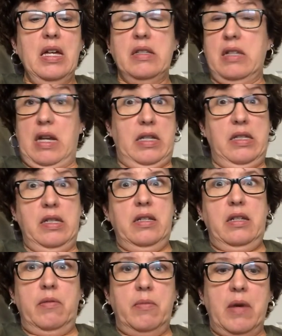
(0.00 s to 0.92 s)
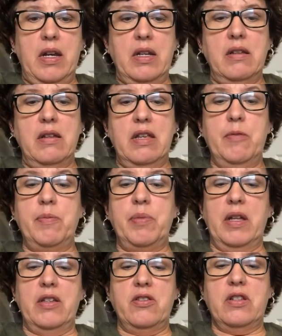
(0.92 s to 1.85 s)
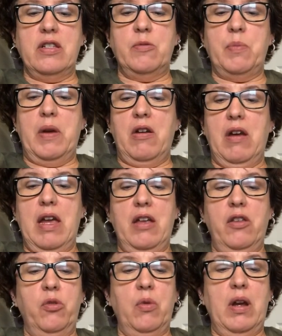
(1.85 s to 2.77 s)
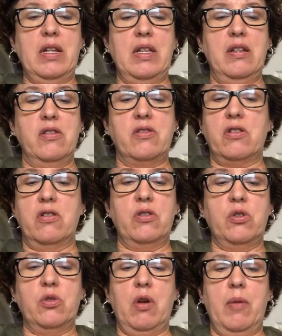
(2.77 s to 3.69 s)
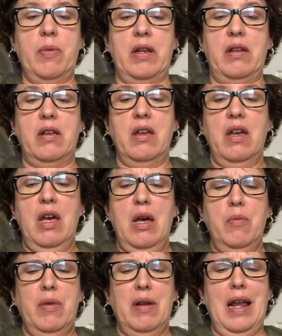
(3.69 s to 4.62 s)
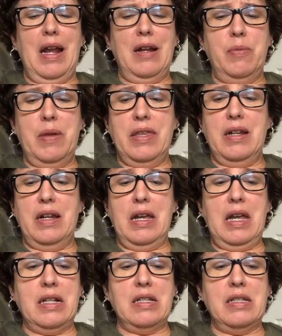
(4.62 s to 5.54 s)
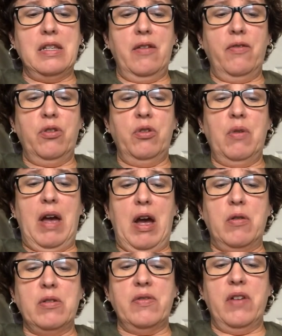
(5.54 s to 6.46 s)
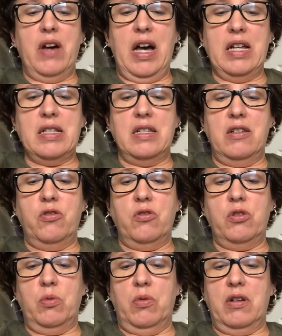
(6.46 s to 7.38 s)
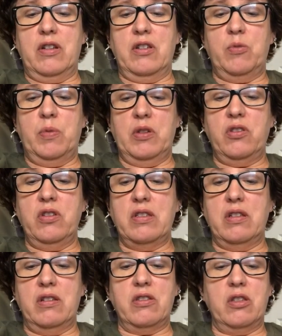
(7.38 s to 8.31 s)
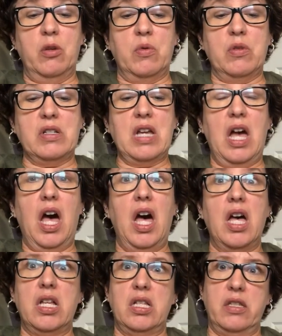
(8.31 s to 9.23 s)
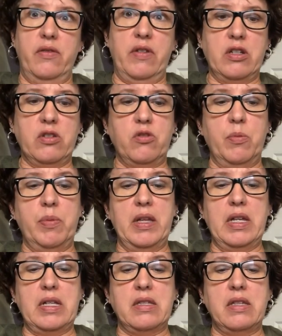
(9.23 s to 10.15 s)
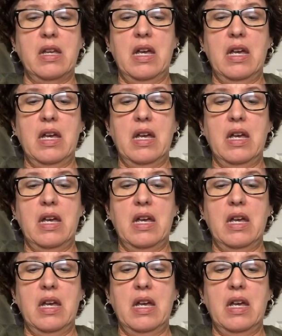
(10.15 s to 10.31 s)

Tyson didn't mind. He plunged his bare hands right in and started scrubbing. But Annabeth and I had to suffer through hours of hot, dangerous work, especially since there were tons of extra plates.